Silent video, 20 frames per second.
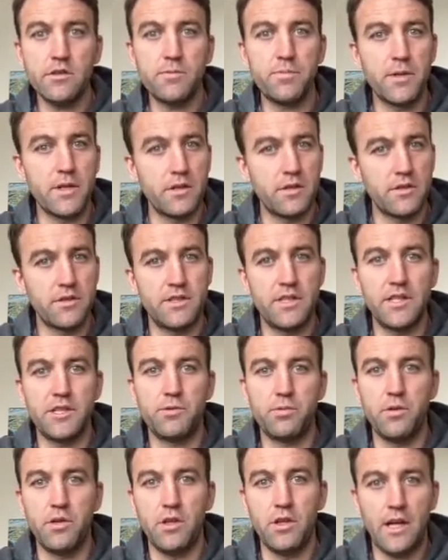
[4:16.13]
because this
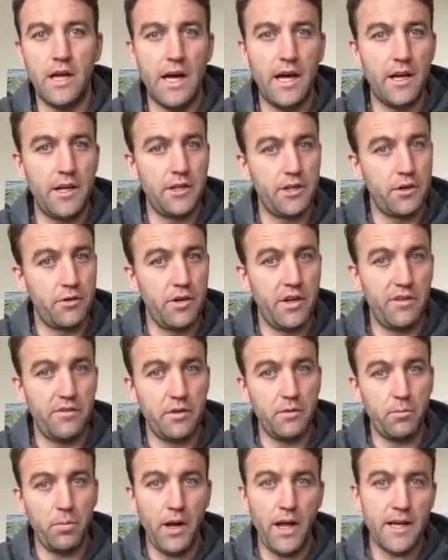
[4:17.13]
will add a degree of
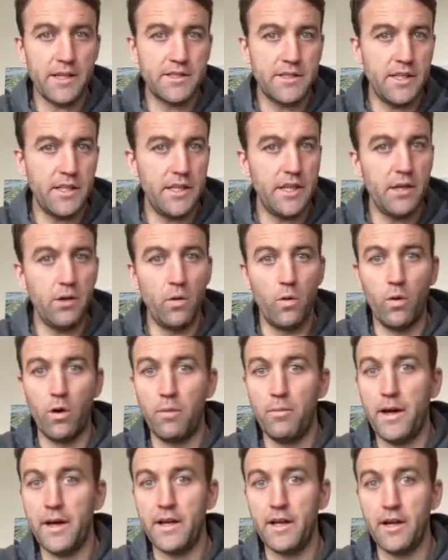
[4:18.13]
complexity or
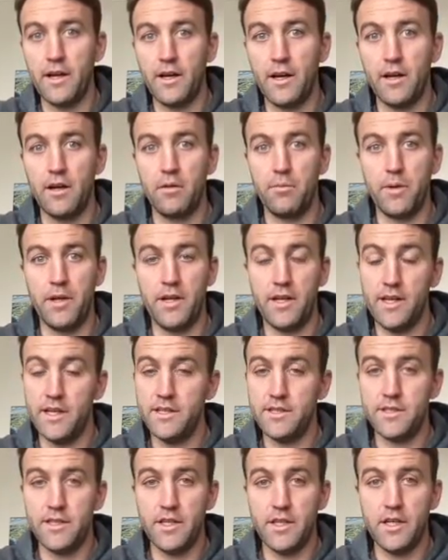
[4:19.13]
make it a little bit
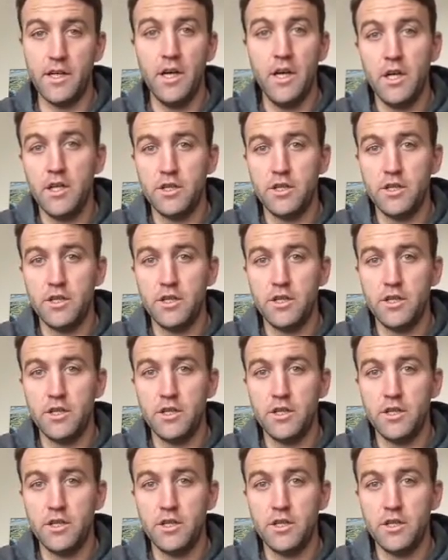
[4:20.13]
easier,